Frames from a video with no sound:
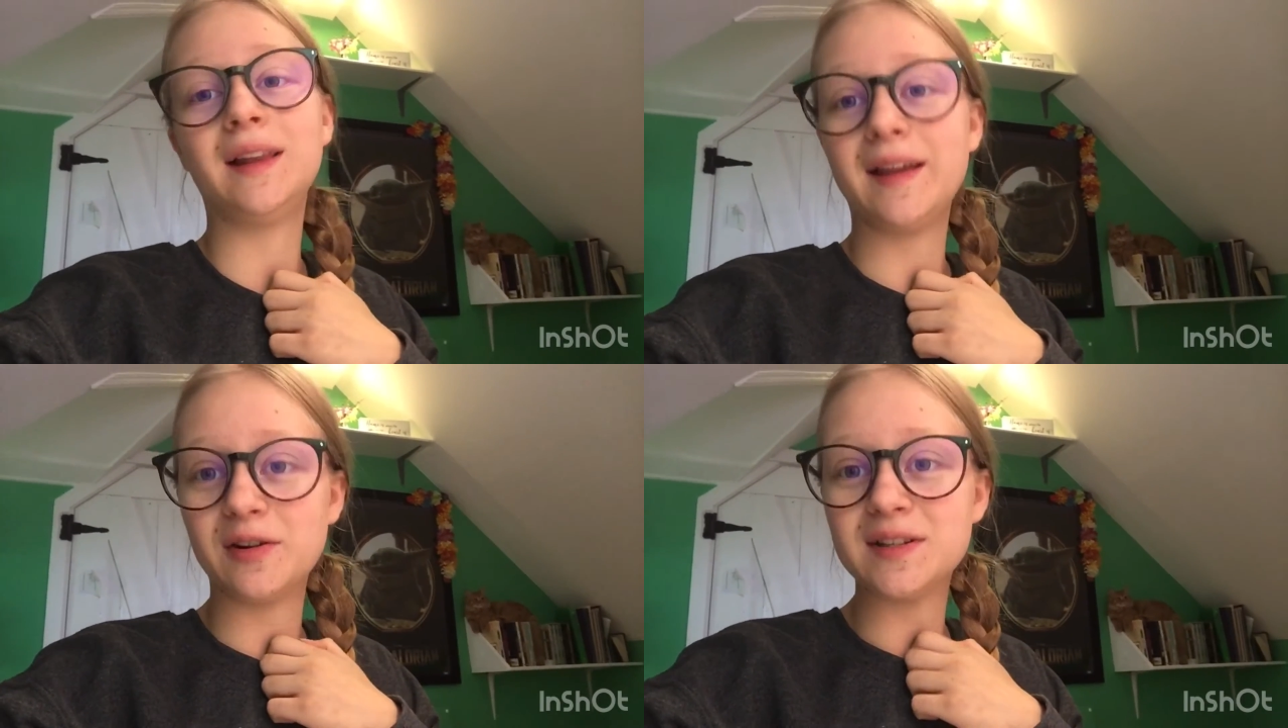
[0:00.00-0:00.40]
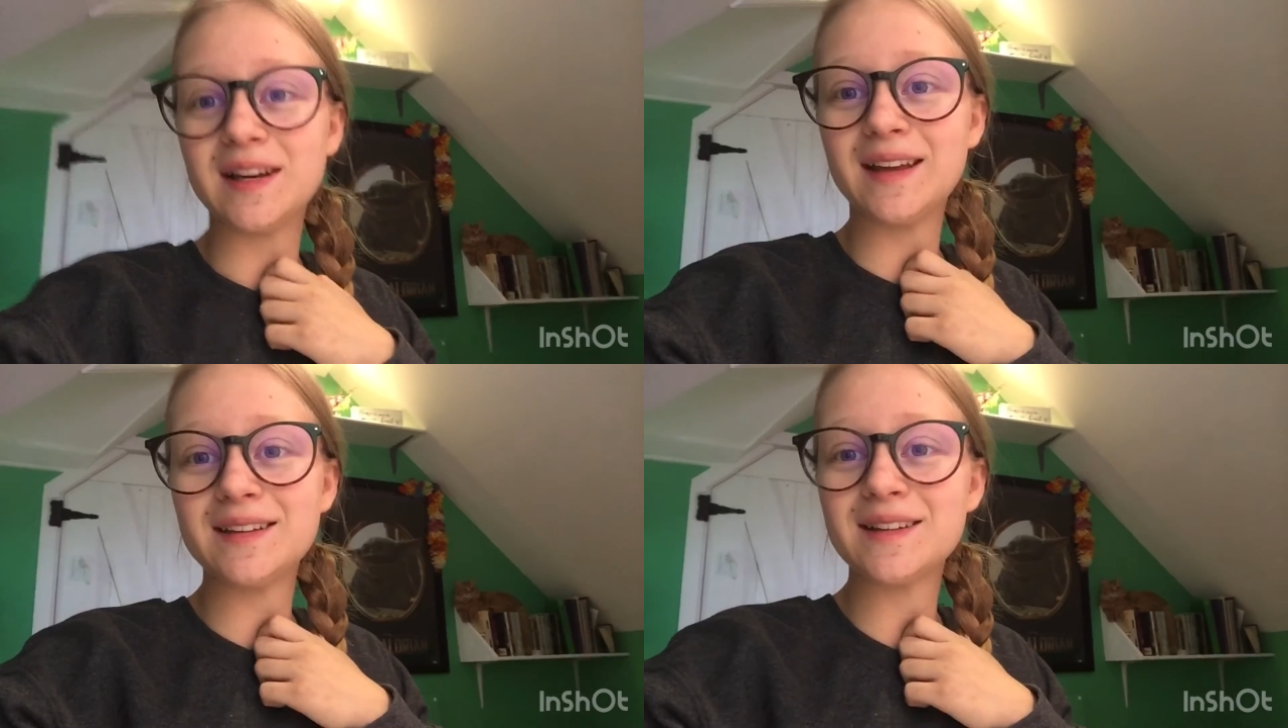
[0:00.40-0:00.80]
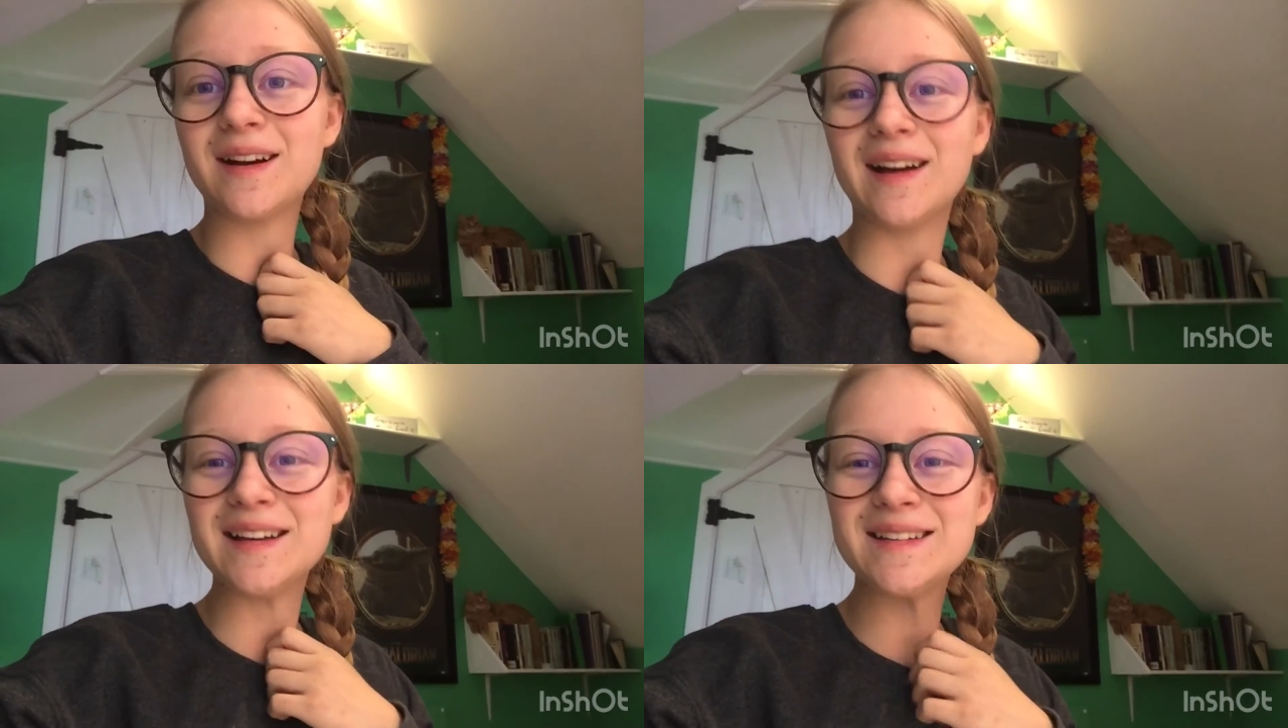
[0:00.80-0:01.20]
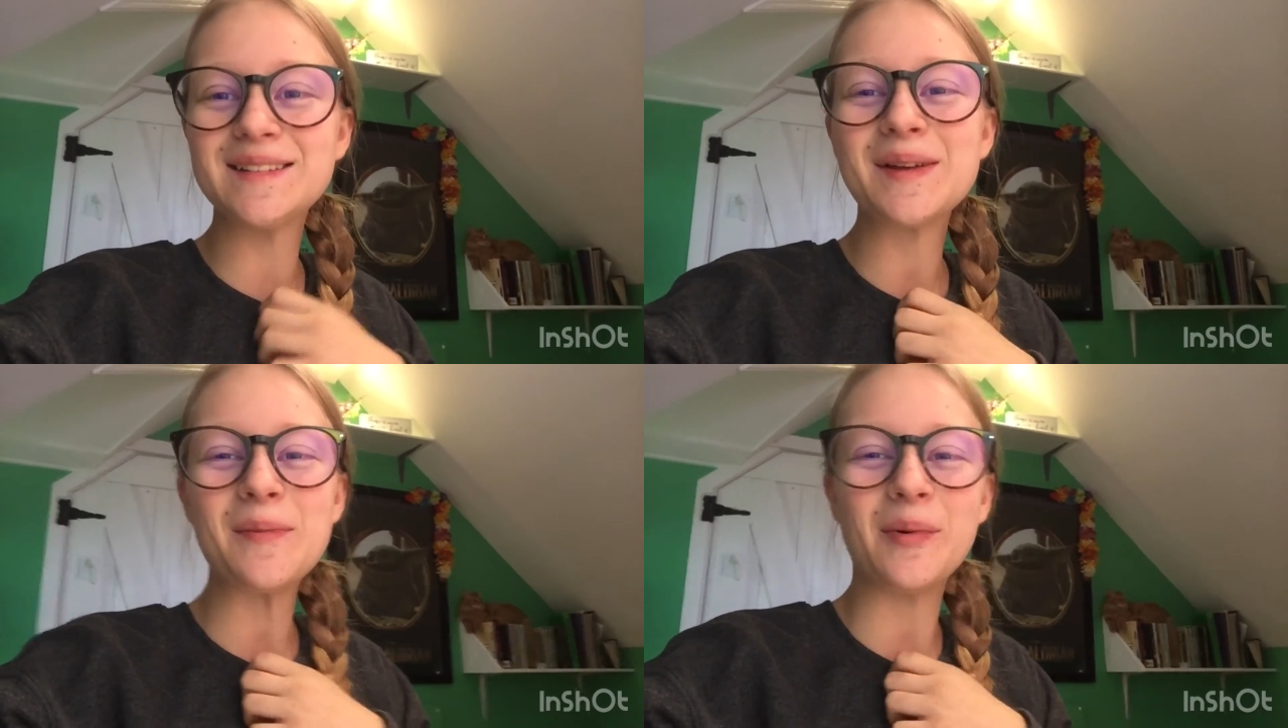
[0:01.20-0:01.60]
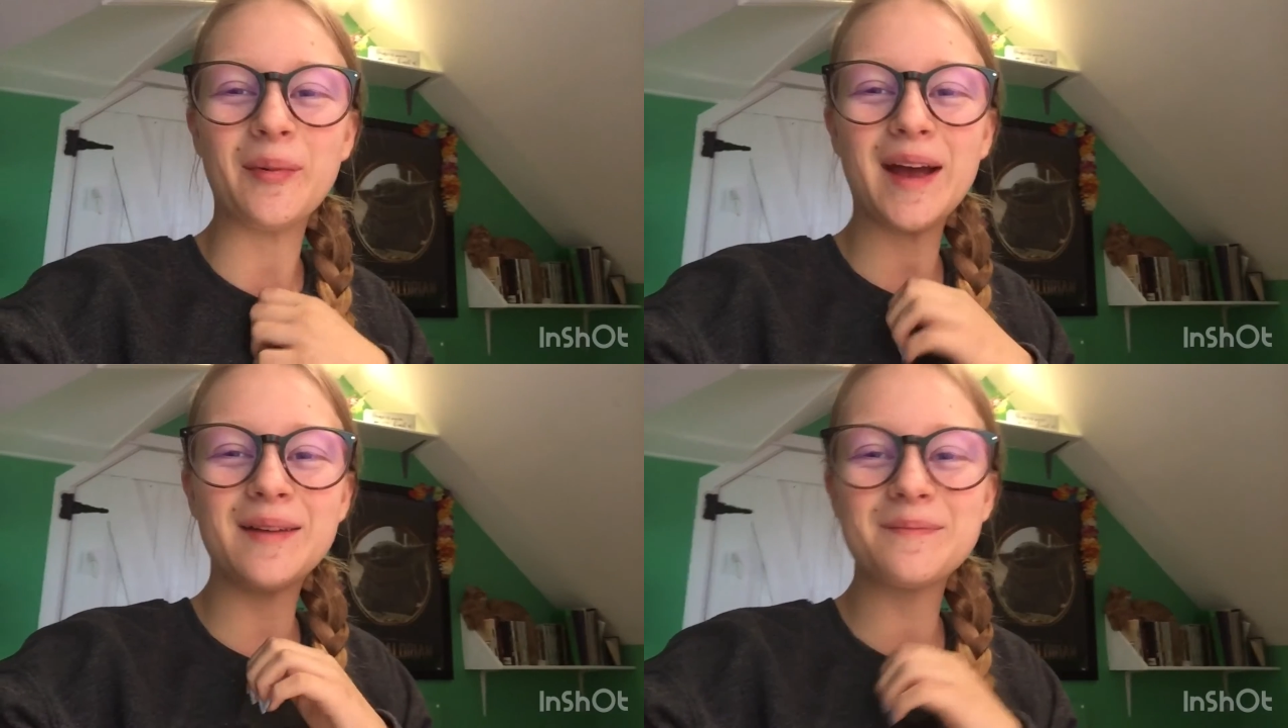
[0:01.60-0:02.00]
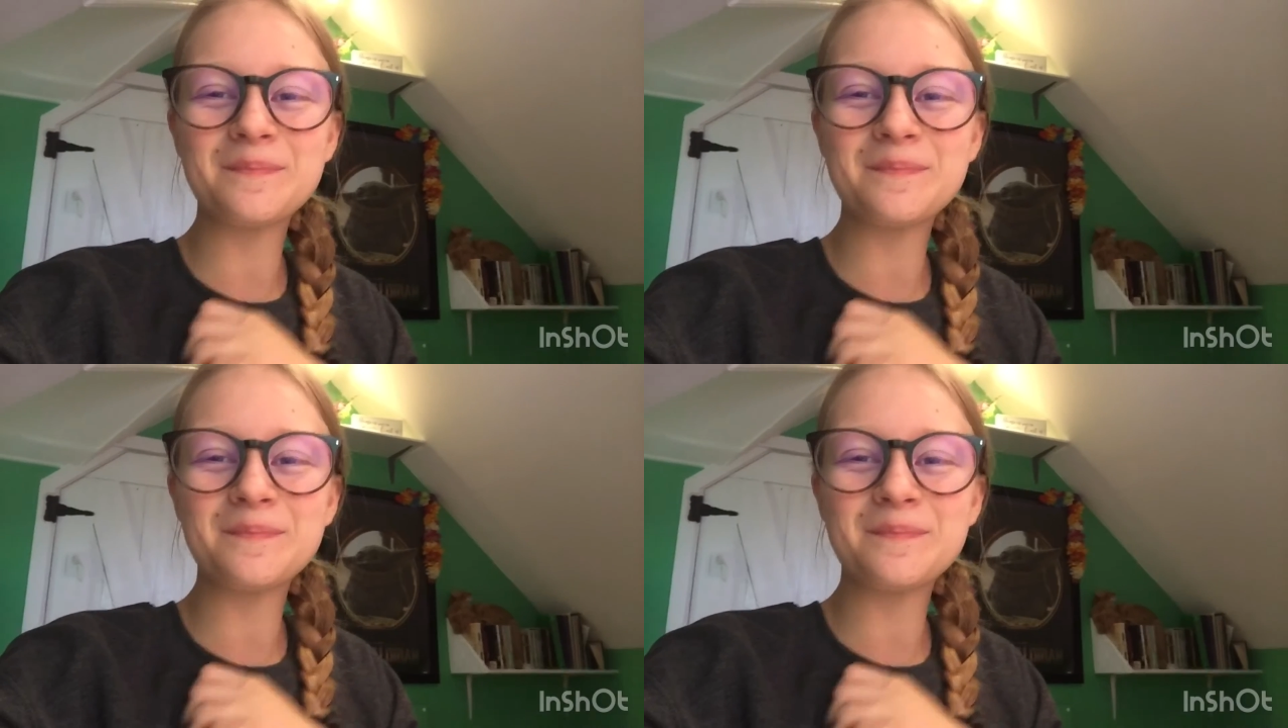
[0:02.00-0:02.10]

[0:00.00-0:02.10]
later tonight. Alright, bye-bye.